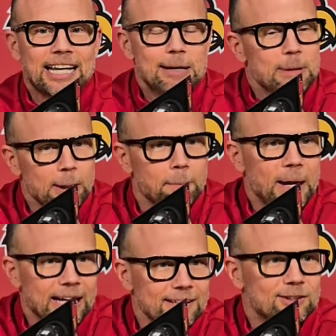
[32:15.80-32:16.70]
I keep
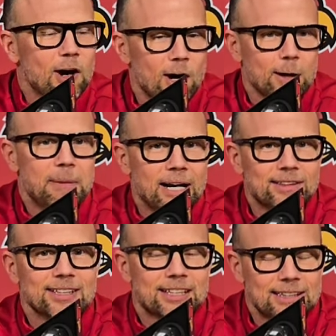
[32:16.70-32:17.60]
hearing Peyton talk
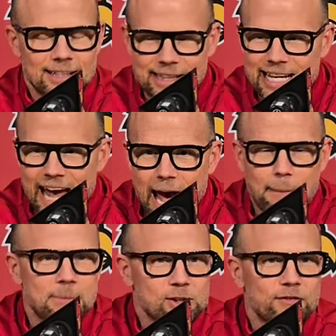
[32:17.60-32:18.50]
about the
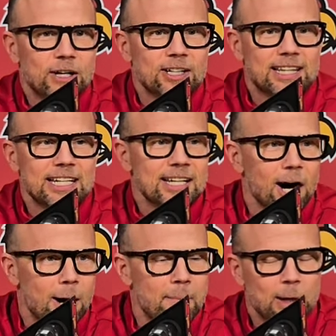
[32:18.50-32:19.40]
atmosphere at the
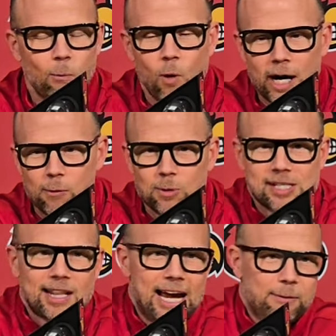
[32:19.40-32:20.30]
Yum and what it
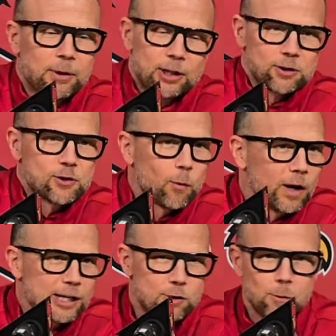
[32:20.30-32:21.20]
was like when there's
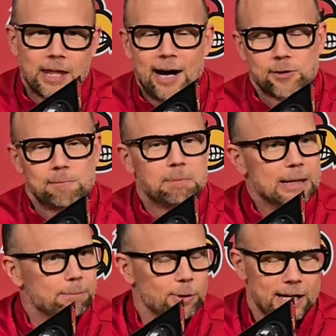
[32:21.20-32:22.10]
22,000
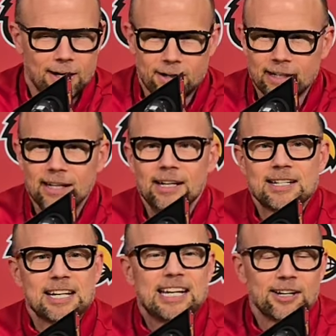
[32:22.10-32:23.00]
people there, and
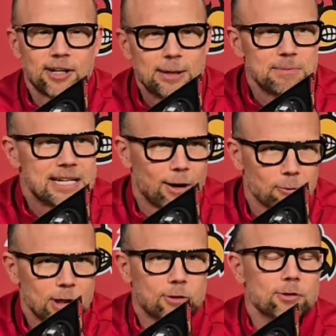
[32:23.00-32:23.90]
to hear him
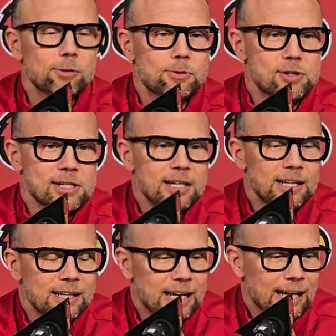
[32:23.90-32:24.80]
tell recruits,
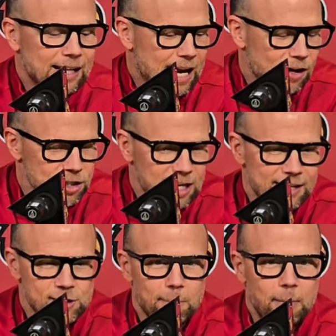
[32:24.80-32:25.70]
and the hair
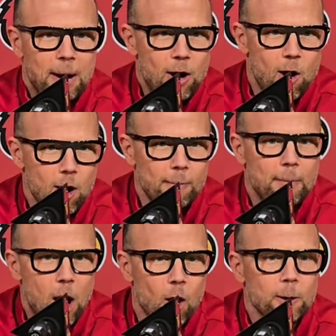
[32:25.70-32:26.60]
stands up on my
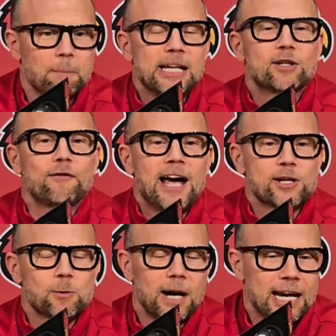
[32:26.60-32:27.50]
arm, my heart beats
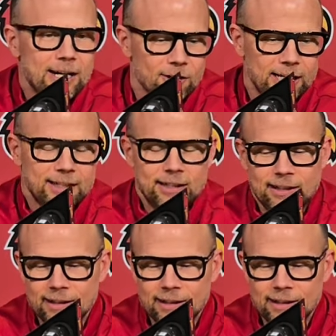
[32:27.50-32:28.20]
fast when I hear it.